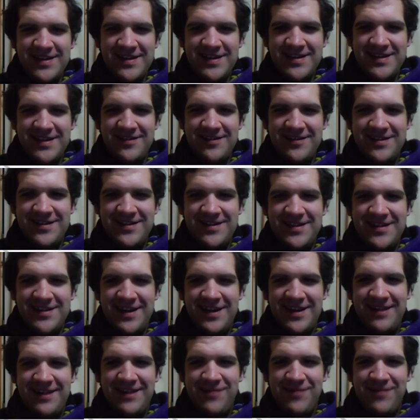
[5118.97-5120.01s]
It was a
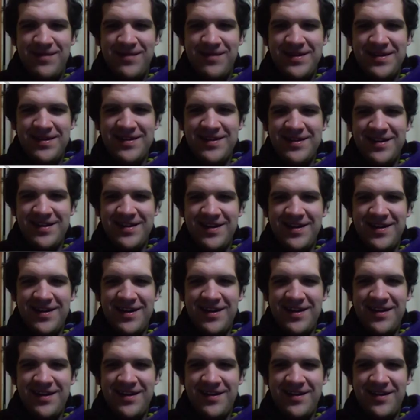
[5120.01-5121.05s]
sickening moment.
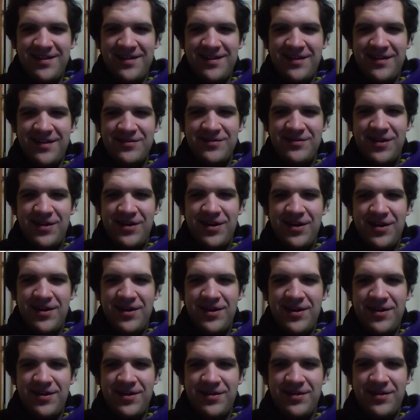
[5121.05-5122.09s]
Thunder.
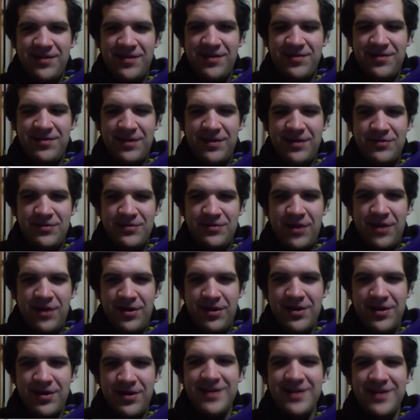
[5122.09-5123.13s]

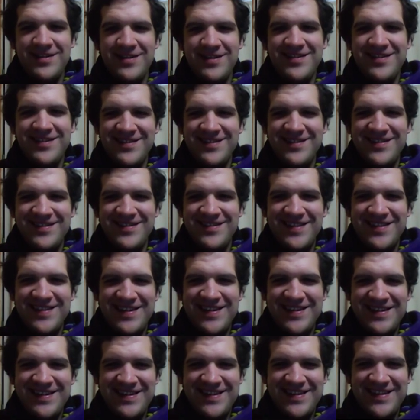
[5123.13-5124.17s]
Thunder.
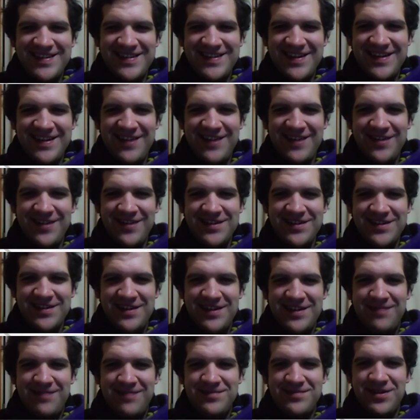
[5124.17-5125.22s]
Hey, Twix.
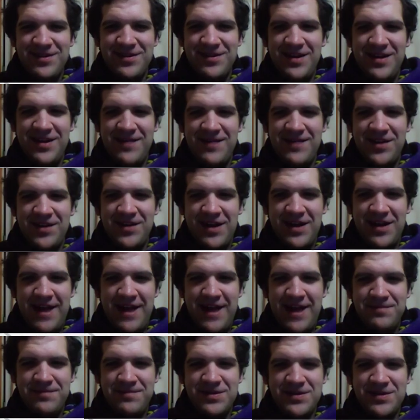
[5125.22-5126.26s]
Chapter 11
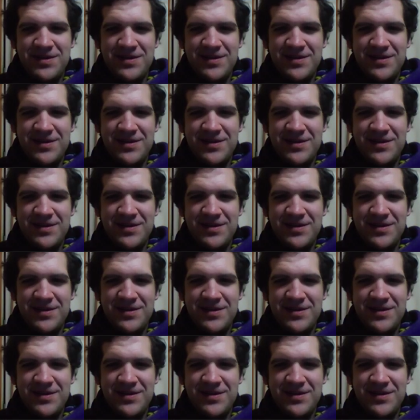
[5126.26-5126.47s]
claps.